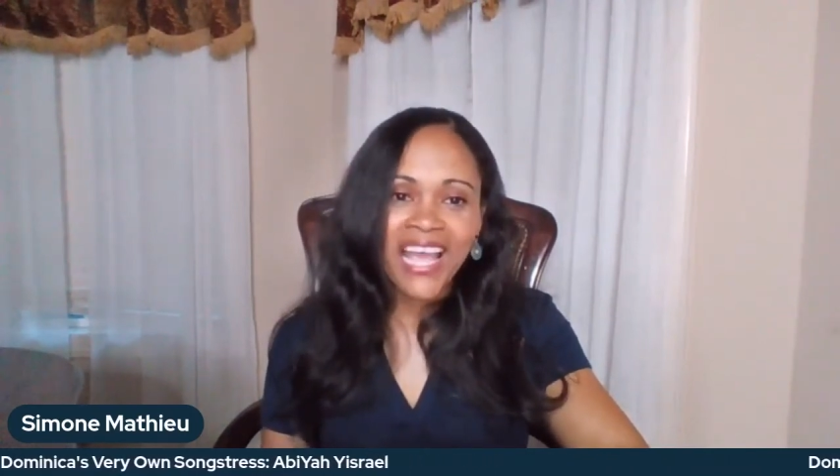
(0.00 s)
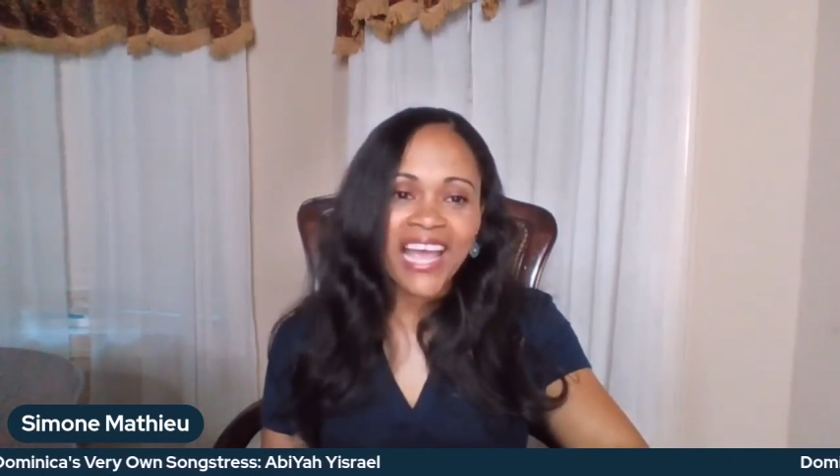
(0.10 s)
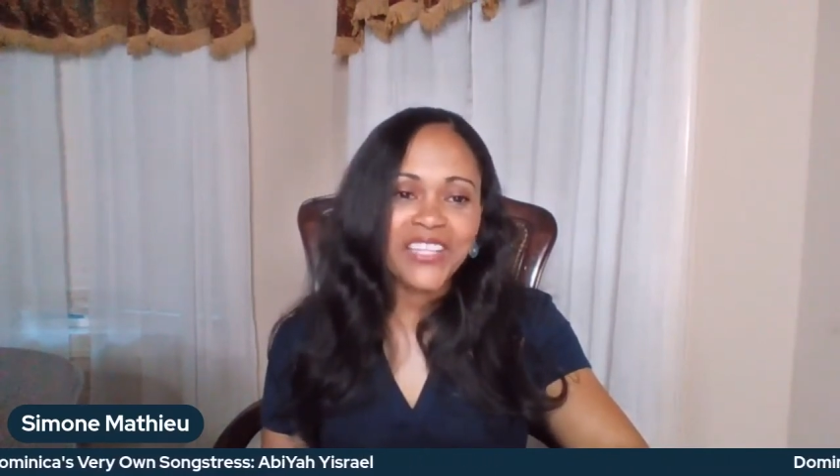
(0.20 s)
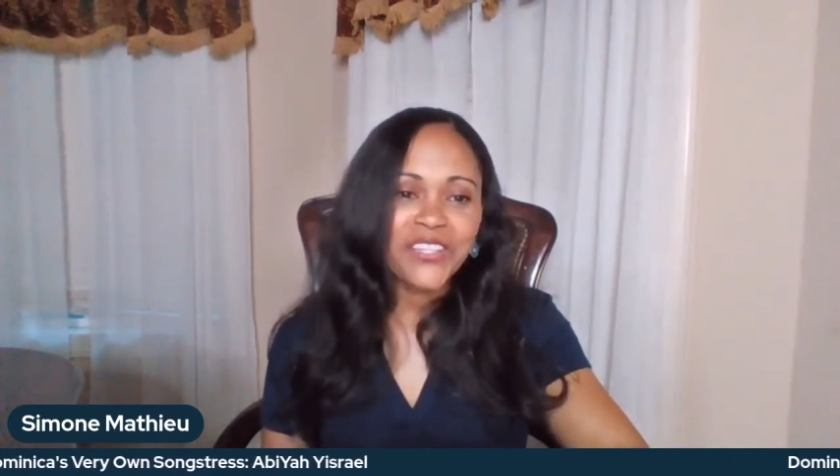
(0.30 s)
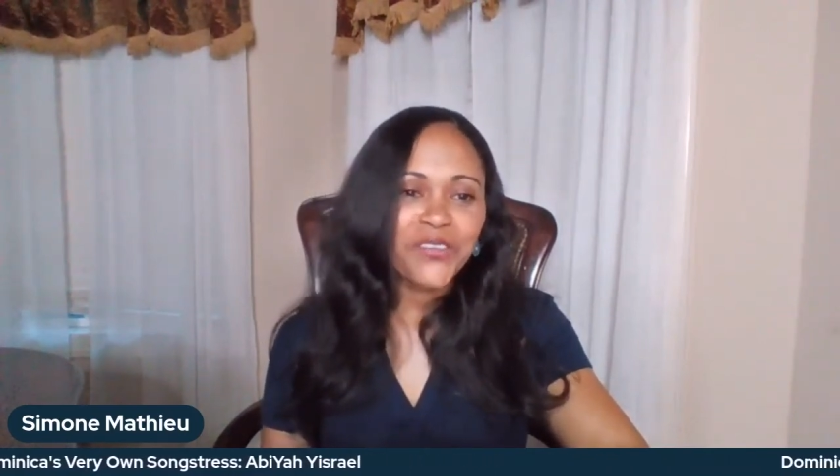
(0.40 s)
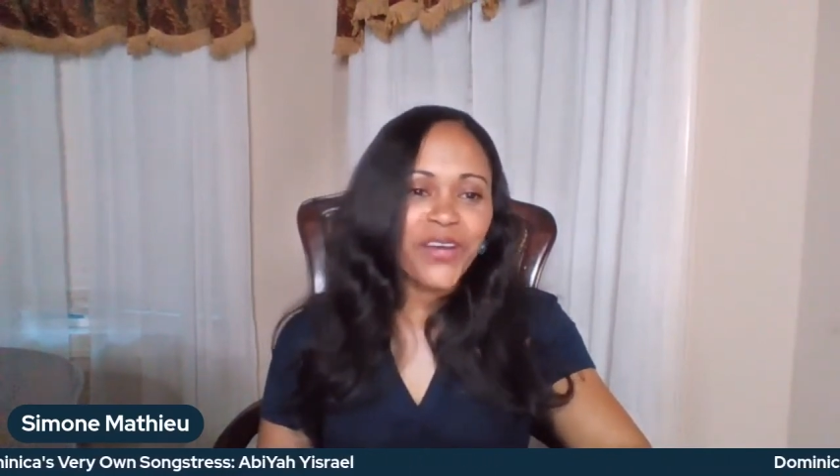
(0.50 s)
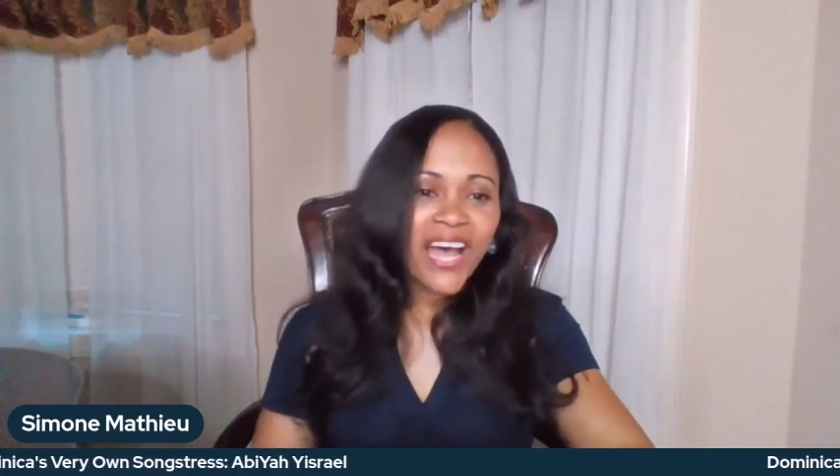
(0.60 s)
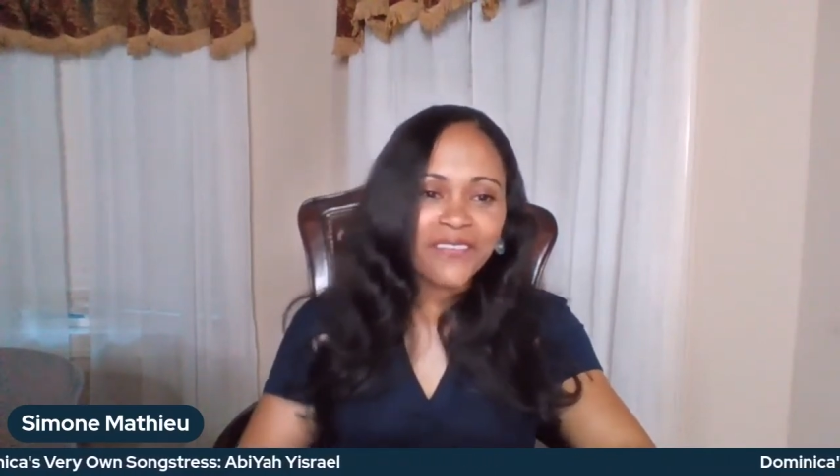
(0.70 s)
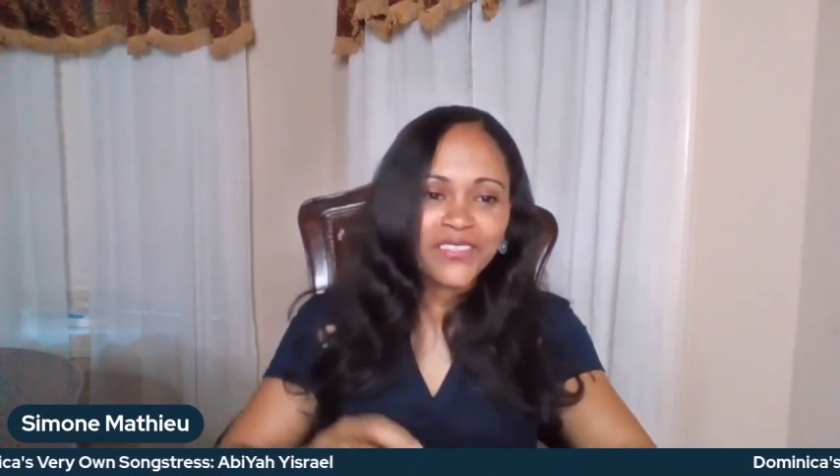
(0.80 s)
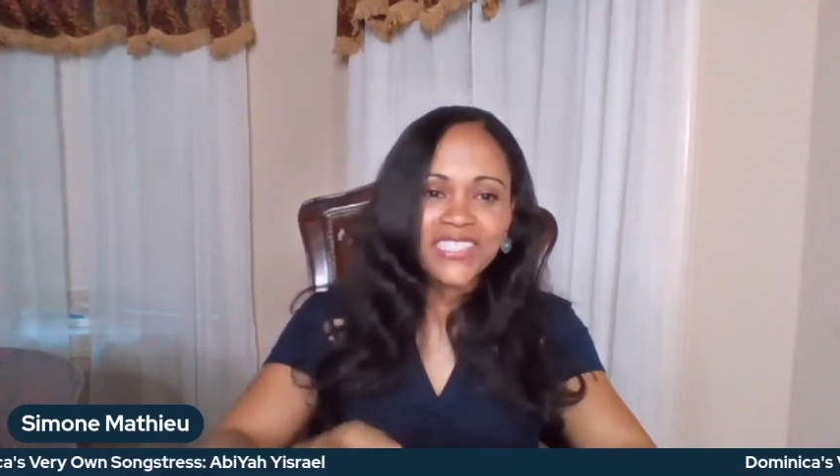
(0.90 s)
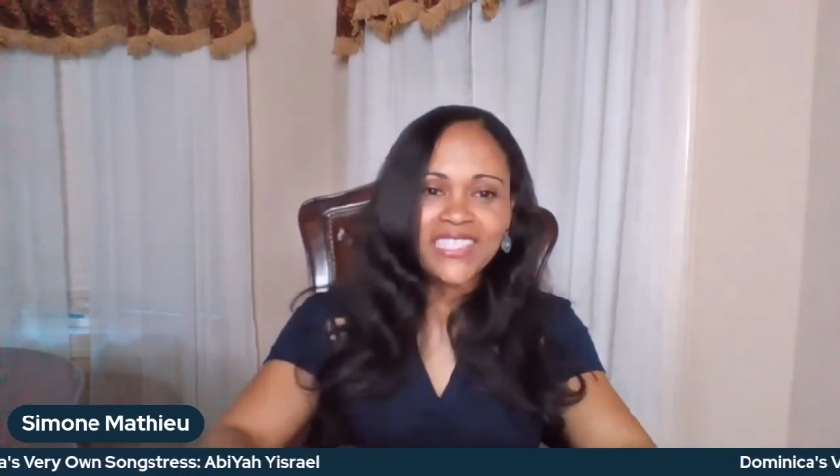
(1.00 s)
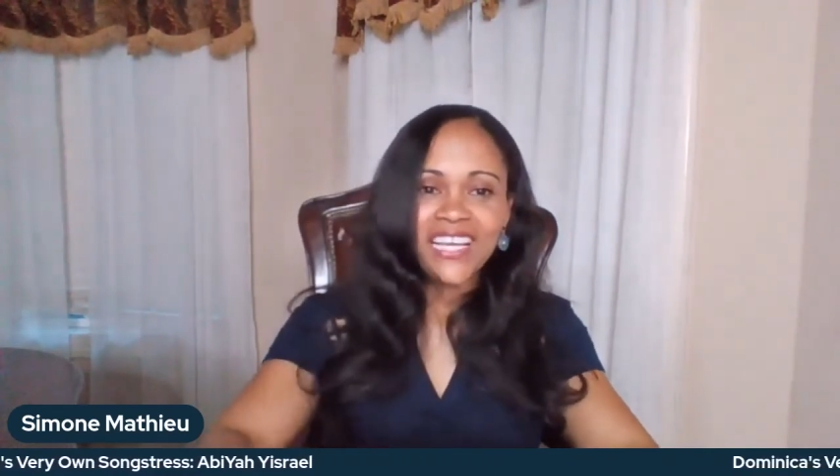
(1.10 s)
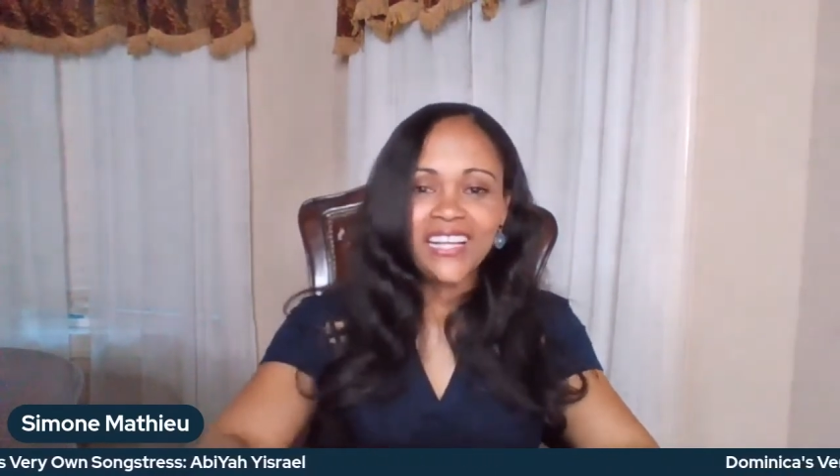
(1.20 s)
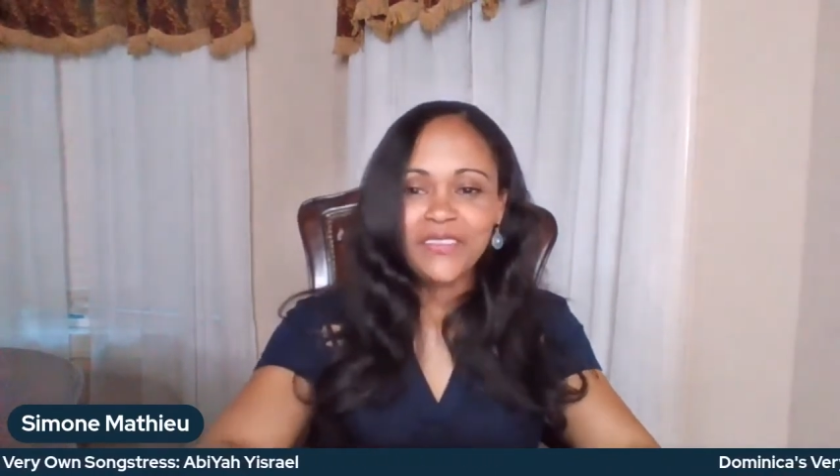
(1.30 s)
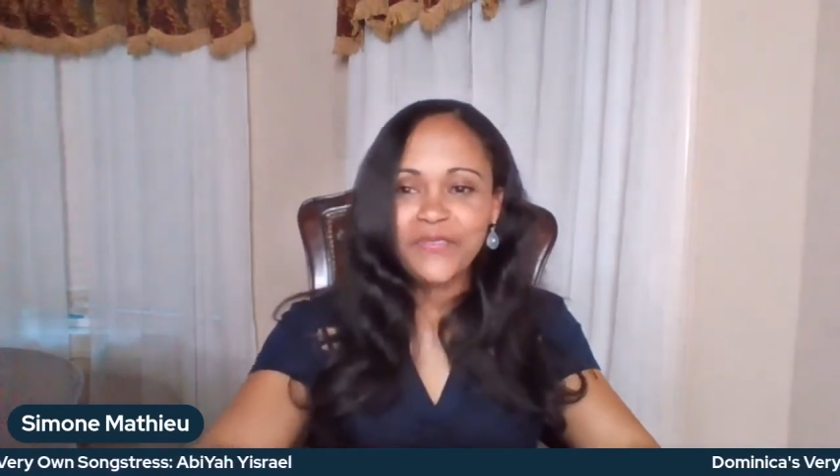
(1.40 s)
and you have
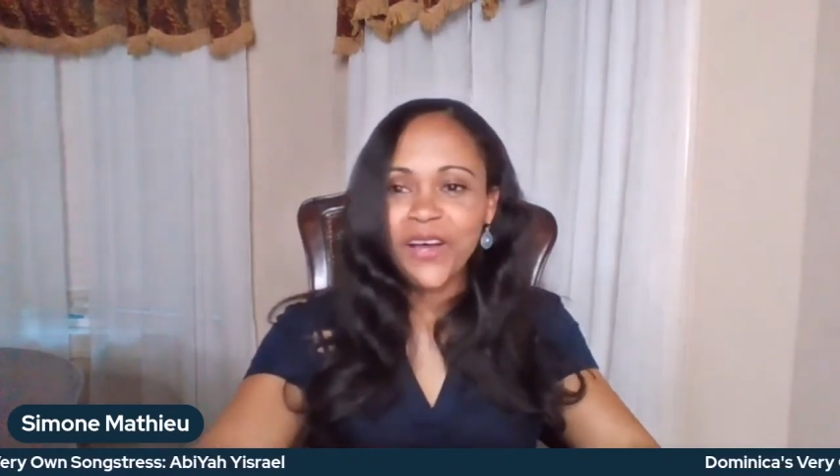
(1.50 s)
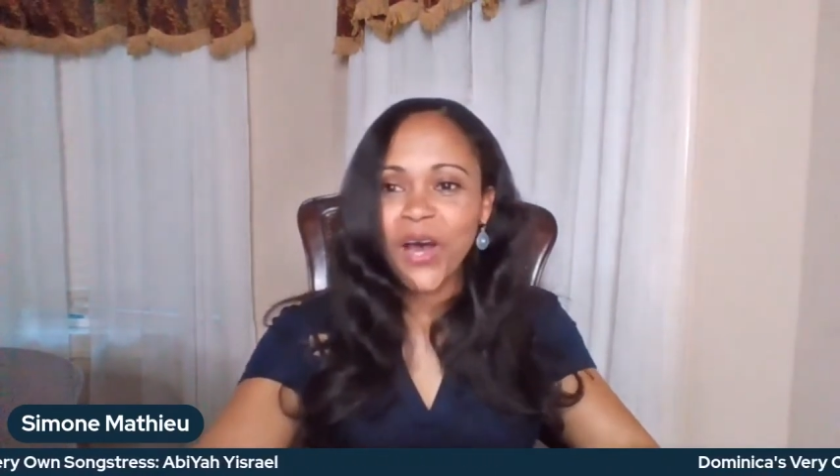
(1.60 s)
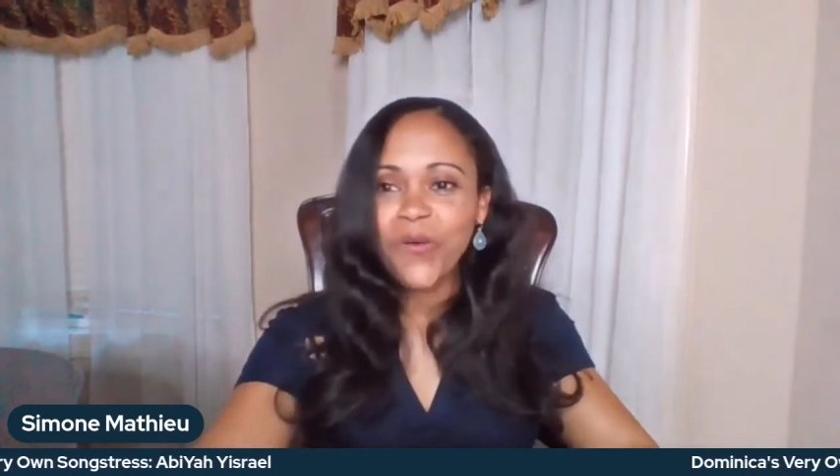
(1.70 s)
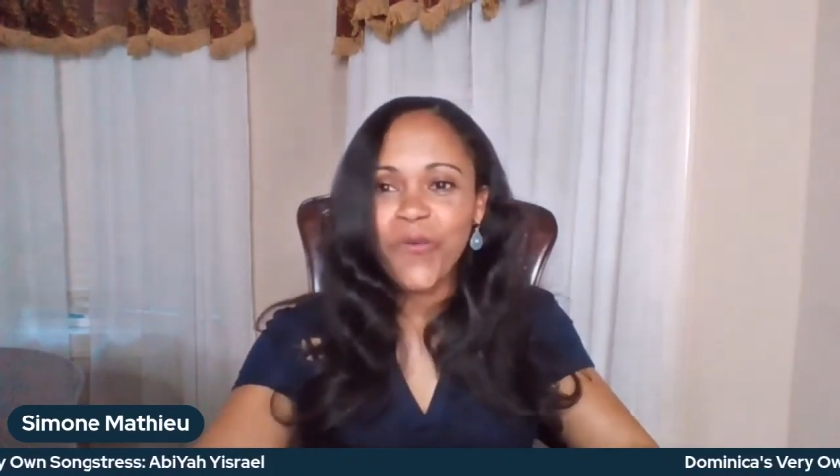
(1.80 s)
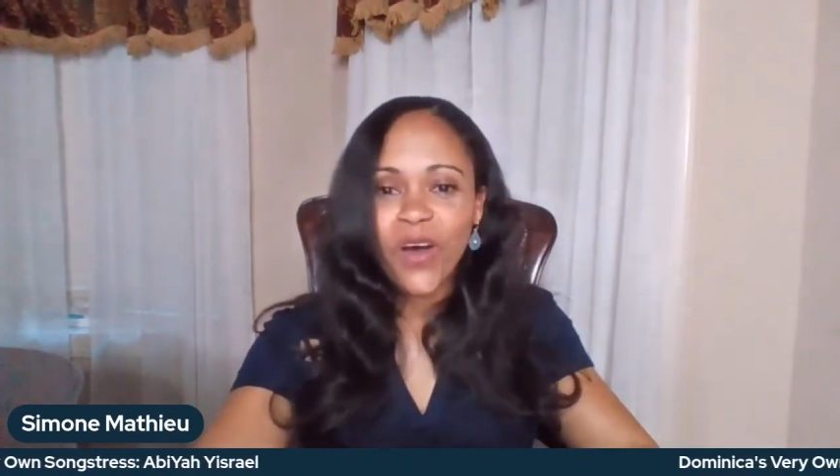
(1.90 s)
yourself a